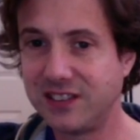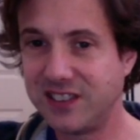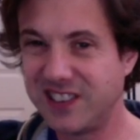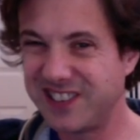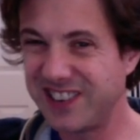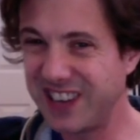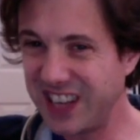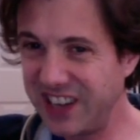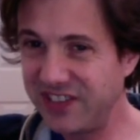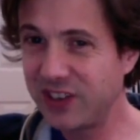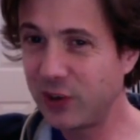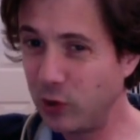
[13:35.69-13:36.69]
there's an
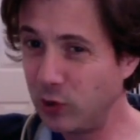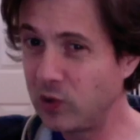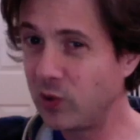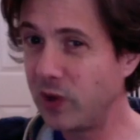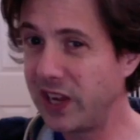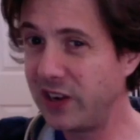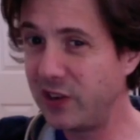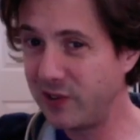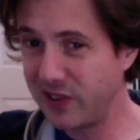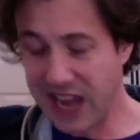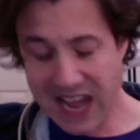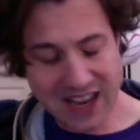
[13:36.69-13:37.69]
even cooler way to do
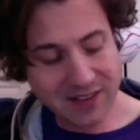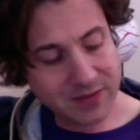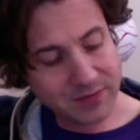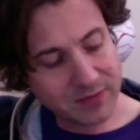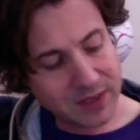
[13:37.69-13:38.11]
that.